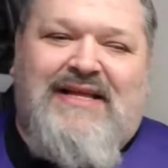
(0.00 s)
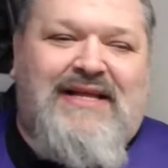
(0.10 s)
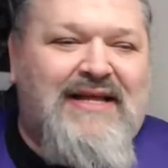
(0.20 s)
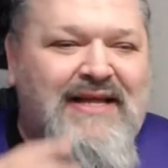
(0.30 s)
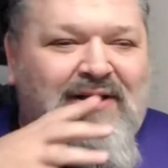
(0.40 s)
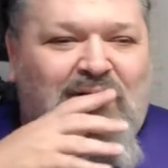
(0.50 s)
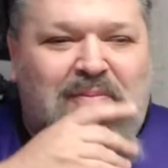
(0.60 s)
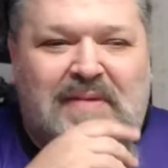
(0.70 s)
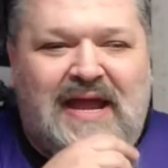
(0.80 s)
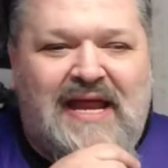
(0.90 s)

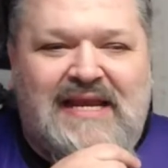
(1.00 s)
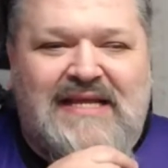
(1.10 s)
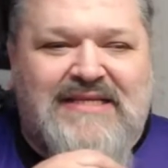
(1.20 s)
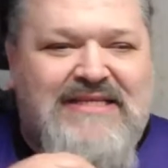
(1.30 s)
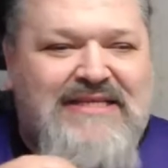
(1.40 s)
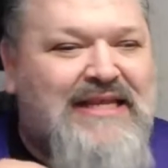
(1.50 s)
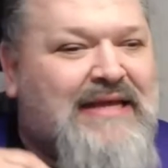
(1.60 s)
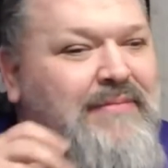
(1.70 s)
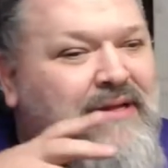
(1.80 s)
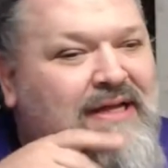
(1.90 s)
Old man needs a
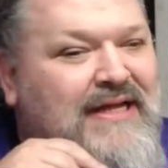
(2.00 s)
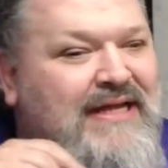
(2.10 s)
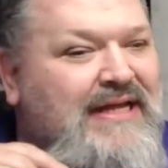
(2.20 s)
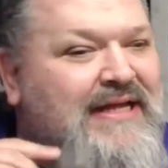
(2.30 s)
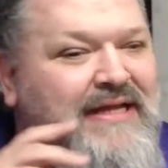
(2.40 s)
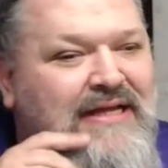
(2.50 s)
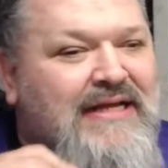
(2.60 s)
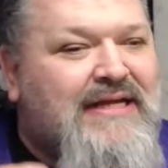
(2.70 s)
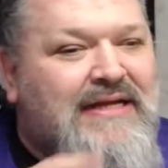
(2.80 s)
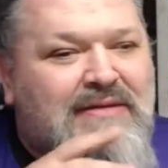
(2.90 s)
sleep.
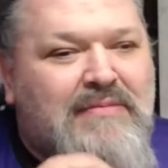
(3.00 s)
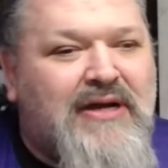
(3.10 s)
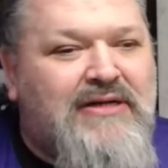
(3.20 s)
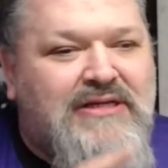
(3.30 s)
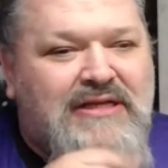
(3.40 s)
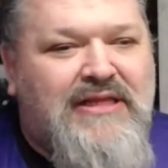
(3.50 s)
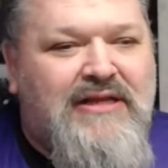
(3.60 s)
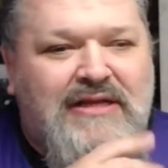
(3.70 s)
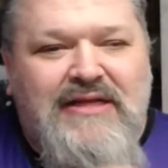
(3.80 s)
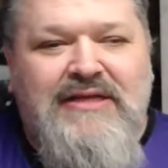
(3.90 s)
Bear's looking a
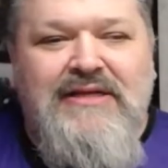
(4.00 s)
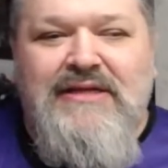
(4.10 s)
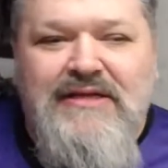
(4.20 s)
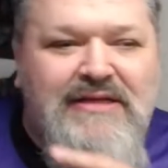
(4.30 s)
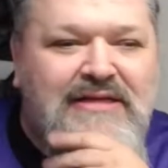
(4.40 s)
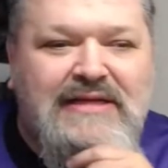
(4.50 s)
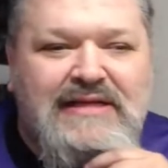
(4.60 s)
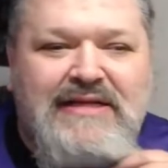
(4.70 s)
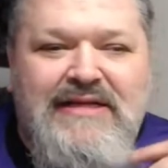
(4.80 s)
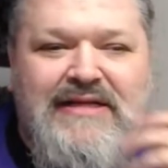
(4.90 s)
little.
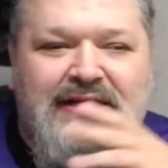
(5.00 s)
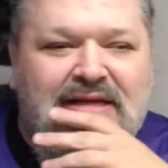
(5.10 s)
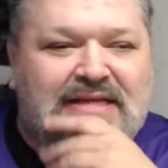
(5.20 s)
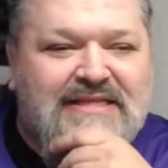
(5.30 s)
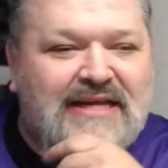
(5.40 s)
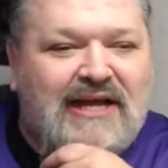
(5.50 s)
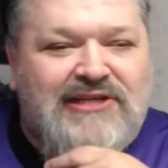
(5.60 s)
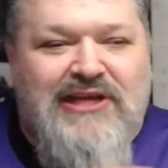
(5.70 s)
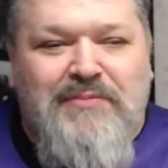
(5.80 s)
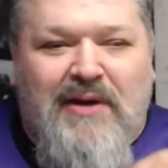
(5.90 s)
You can see I'm
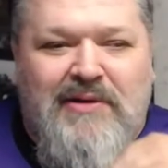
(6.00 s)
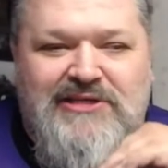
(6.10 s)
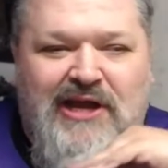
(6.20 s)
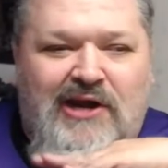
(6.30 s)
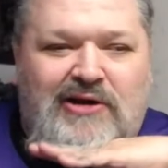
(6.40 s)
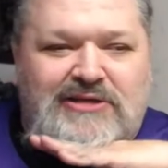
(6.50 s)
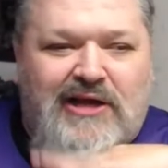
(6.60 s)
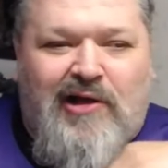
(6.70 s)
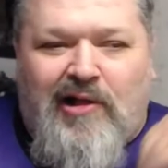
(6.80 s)
slipping on my side here. It's like